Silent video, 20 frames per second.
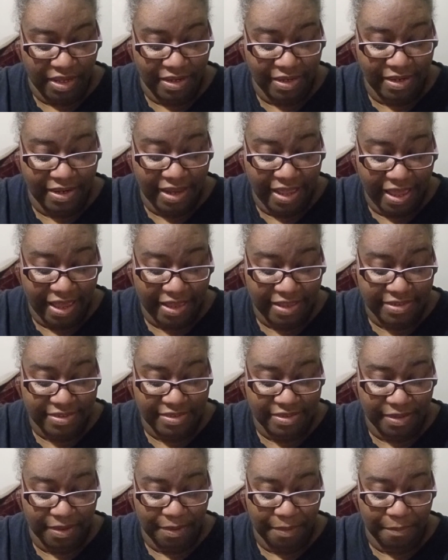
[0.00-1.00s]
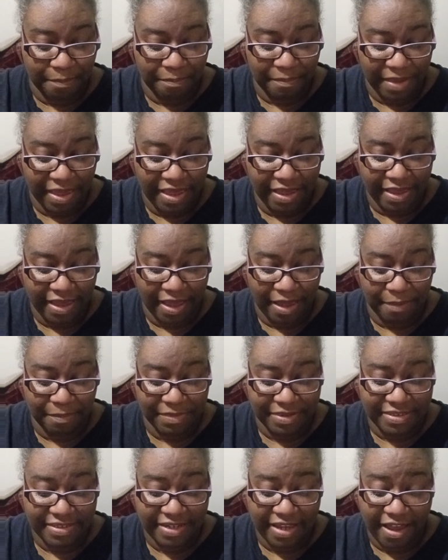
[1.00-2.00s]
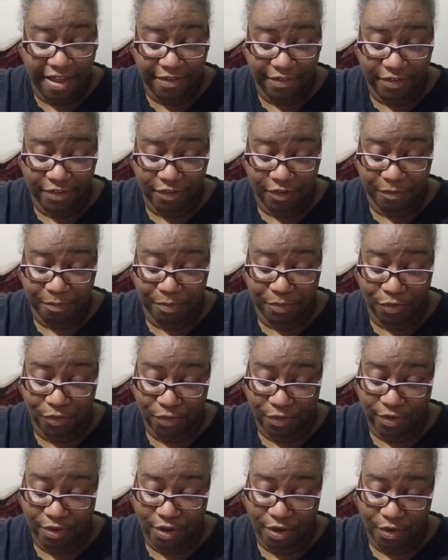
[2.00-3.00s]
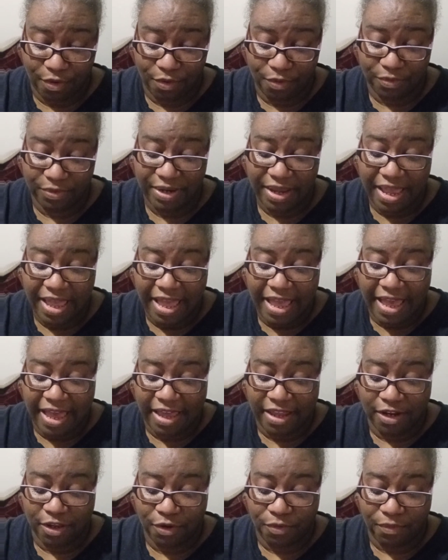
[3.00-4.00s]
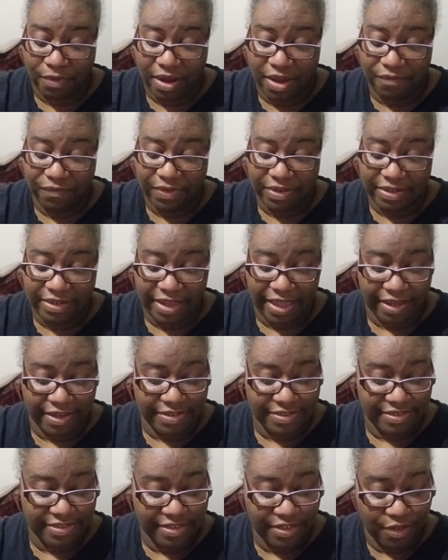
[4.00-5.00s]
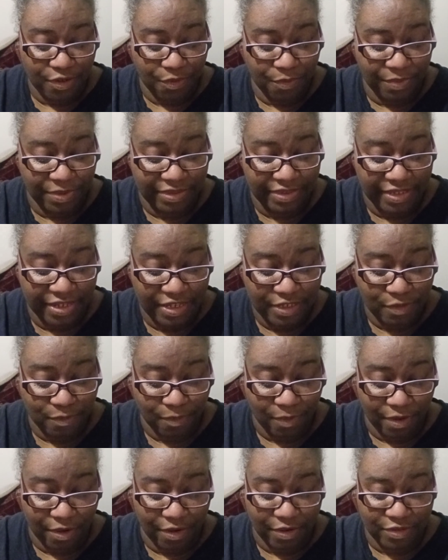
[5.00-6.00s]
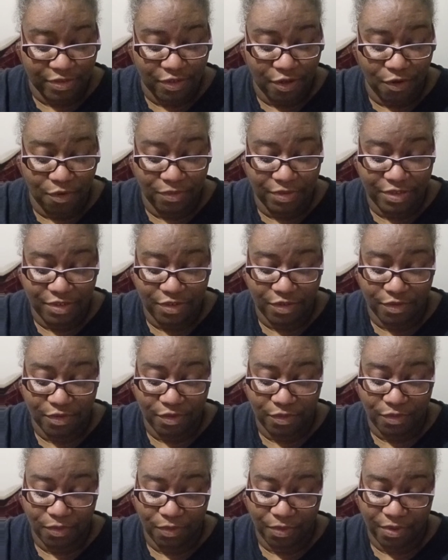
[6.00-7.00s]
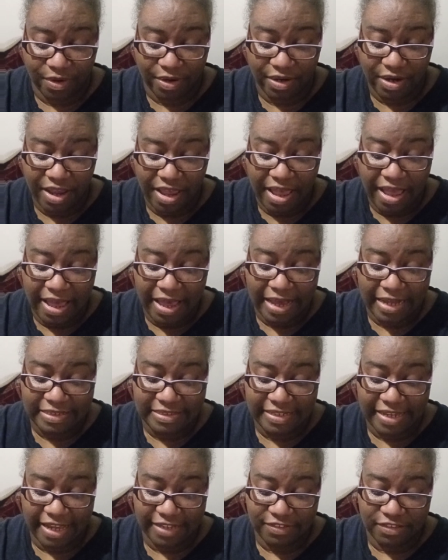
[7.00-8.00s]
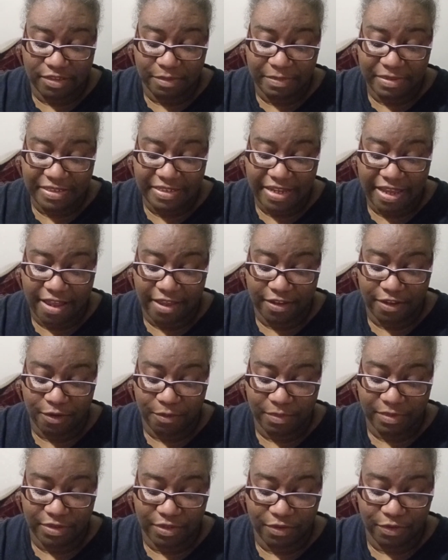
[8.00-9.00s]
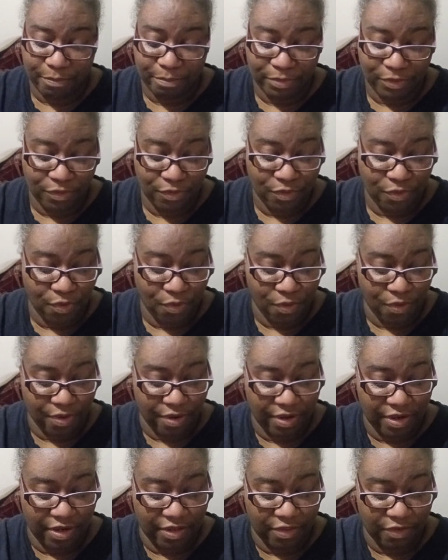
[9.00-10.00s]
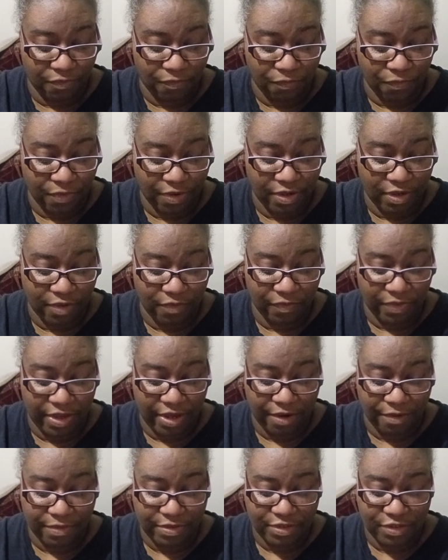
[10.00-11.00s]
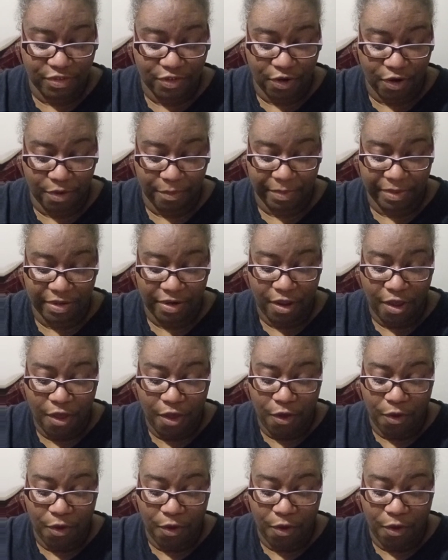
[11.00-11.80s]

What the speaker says: Next, make a medallion of pure gold and engrave it like a seal with these words, Holy to the Lord. Attach the medallion with a blue cord in the front of Aaron's turban